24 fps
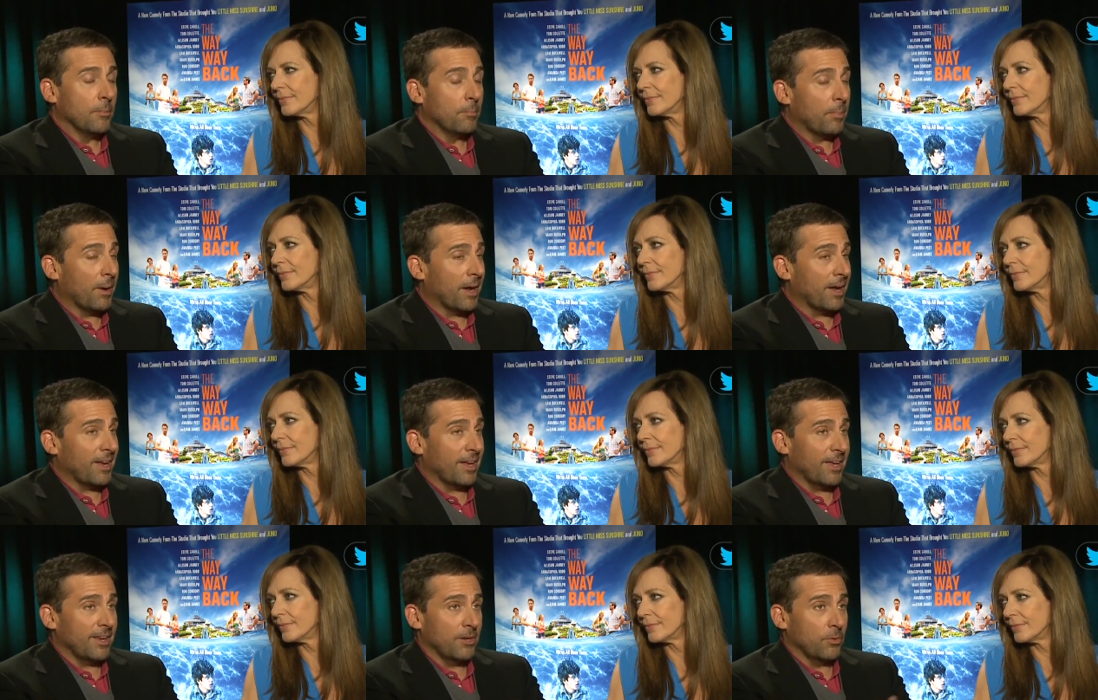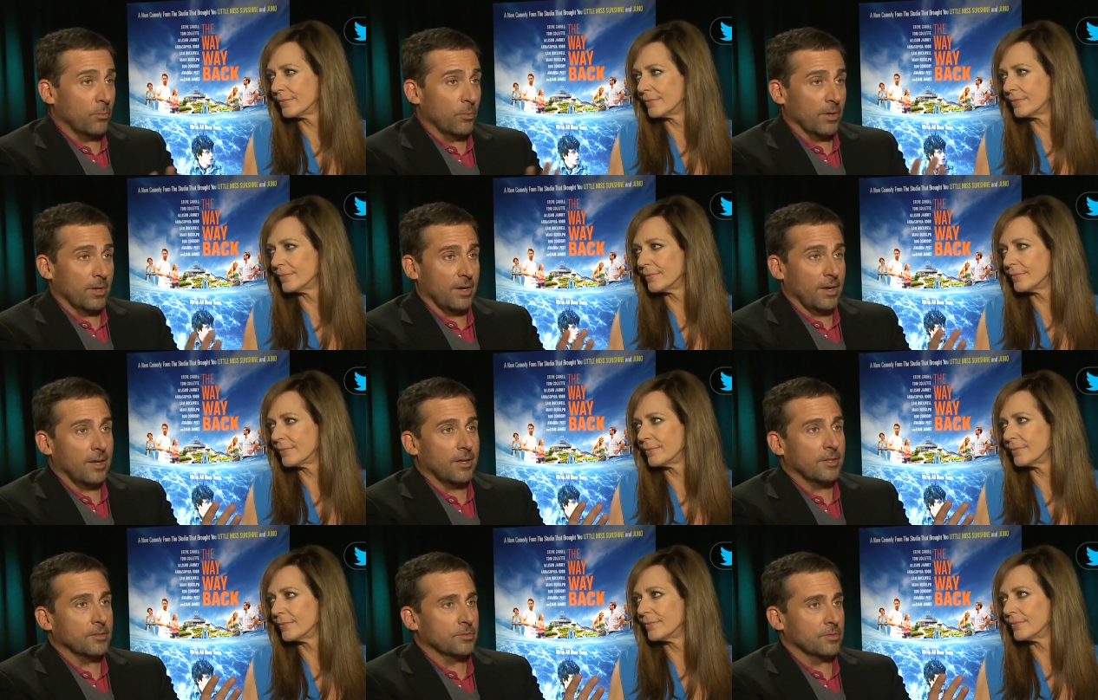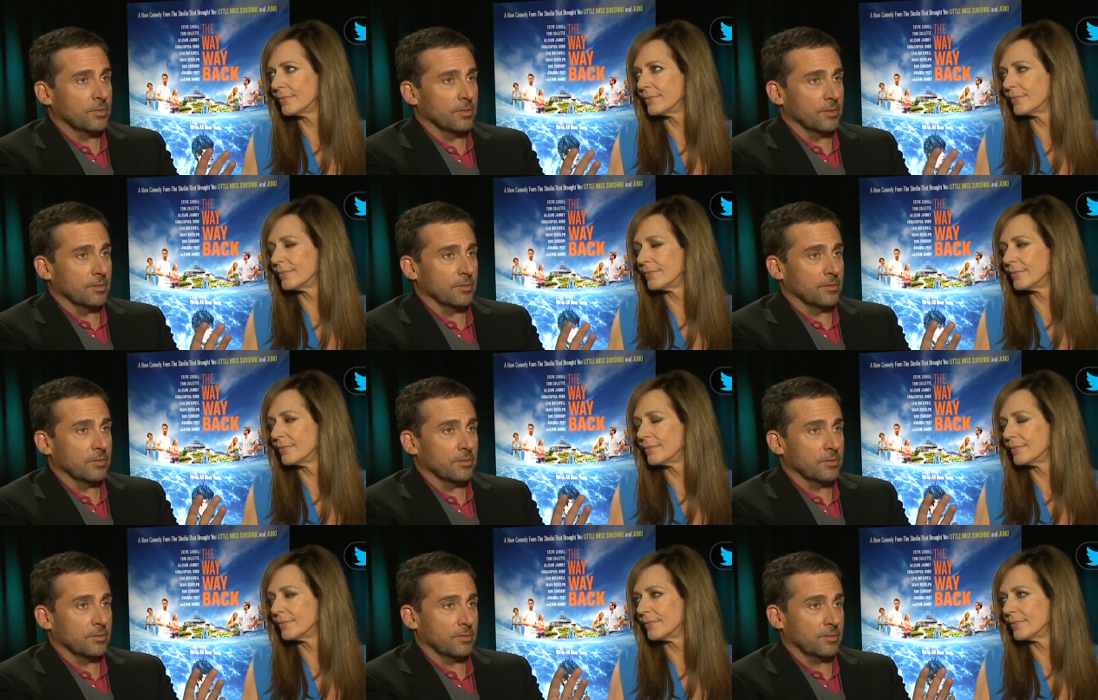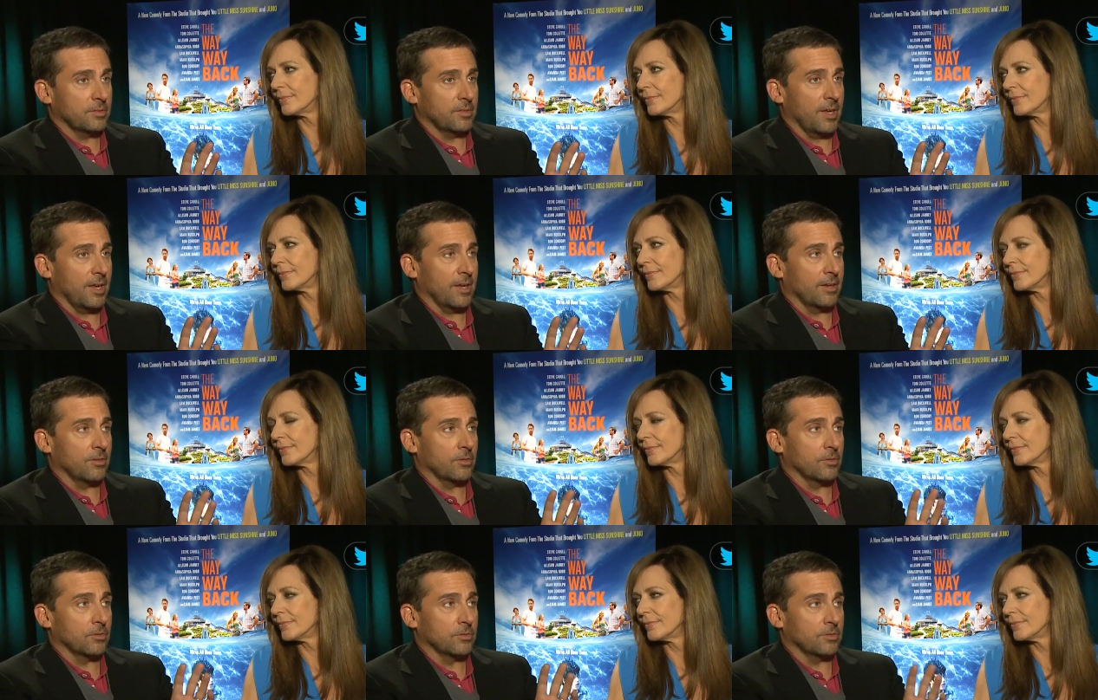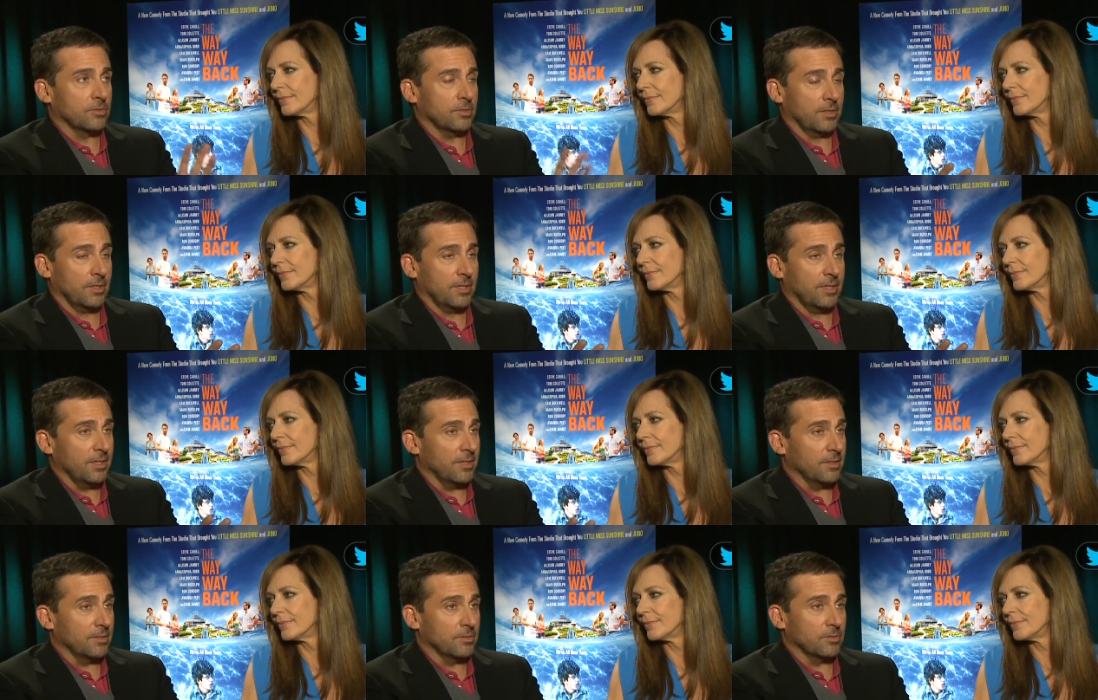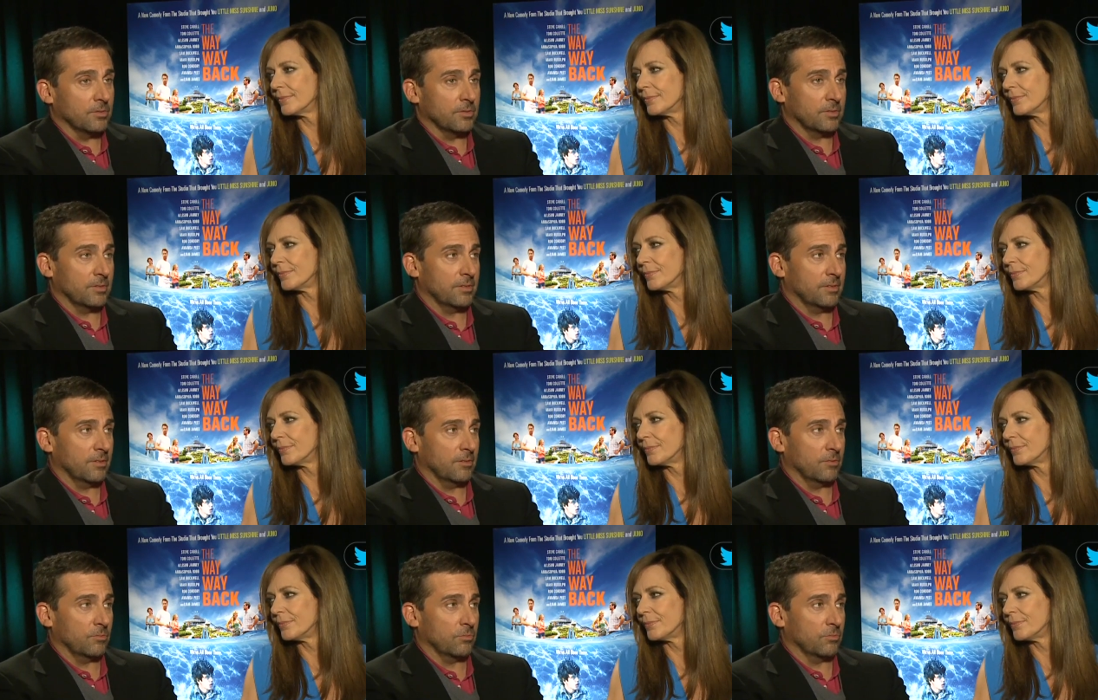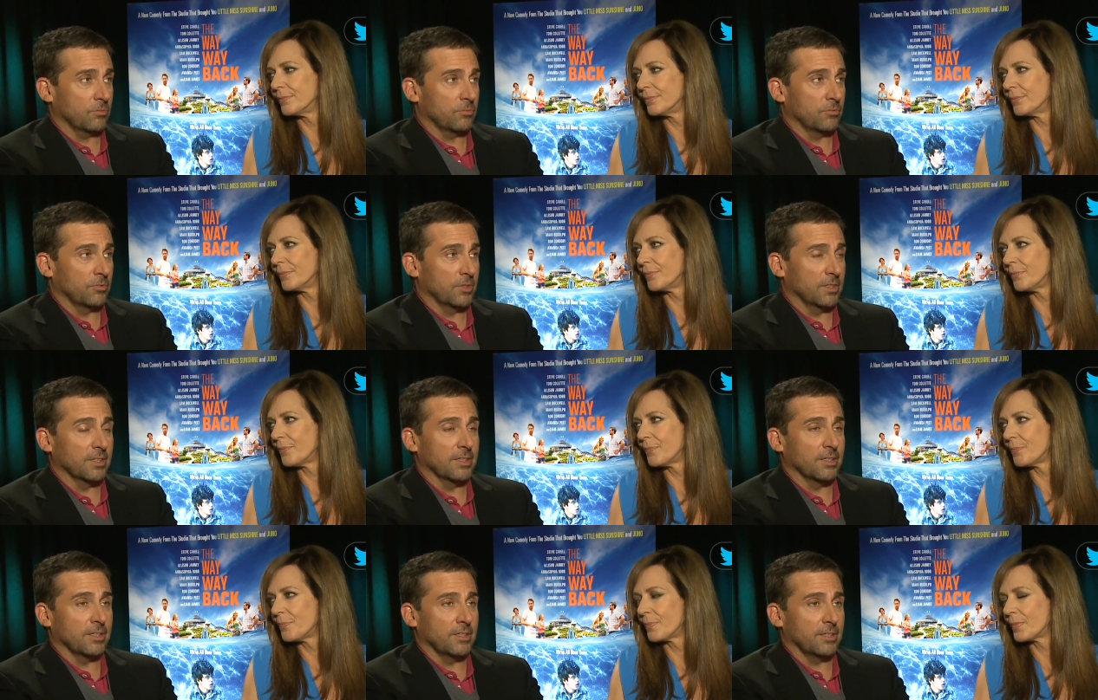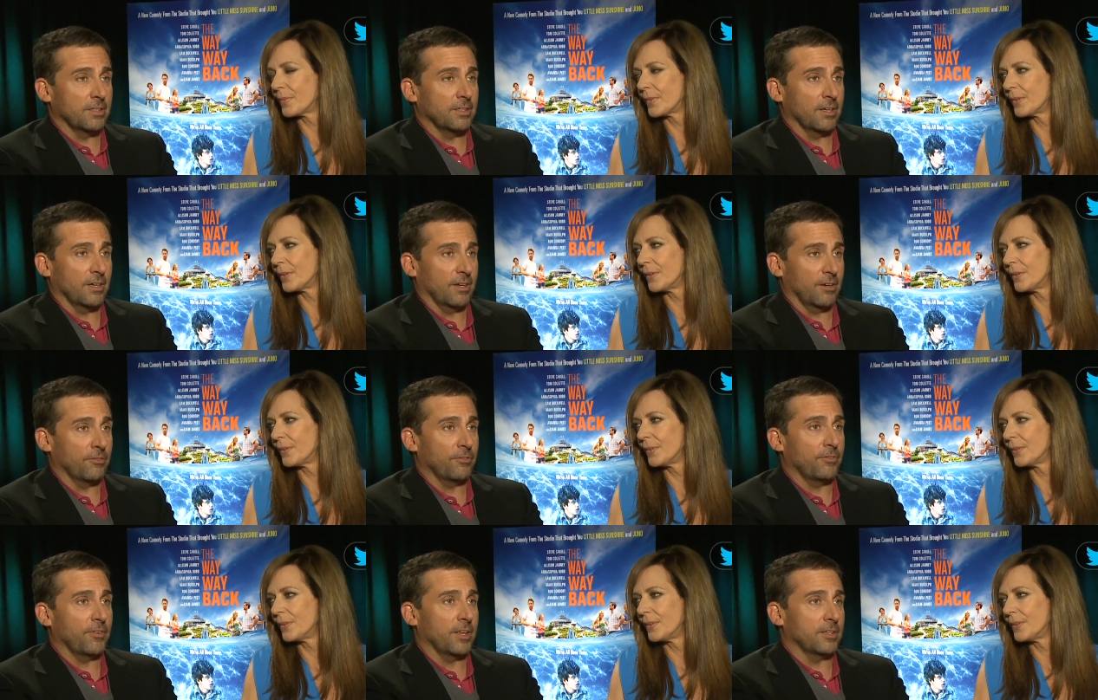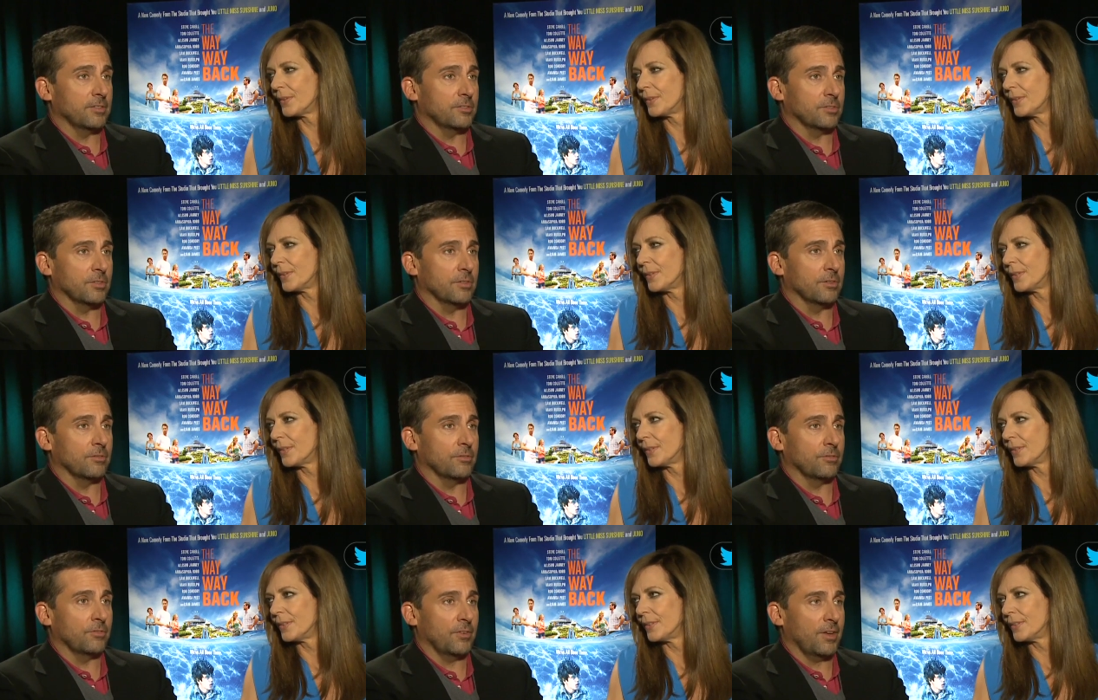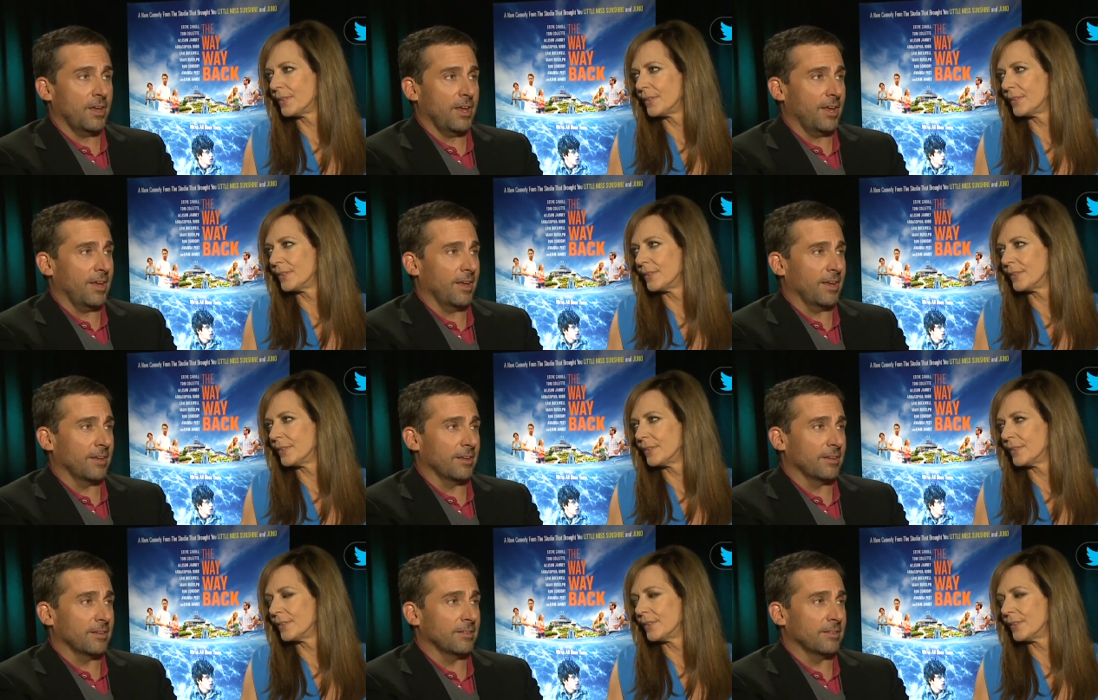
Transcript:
Speaker 1: by anyone else's standards, he's really offensive and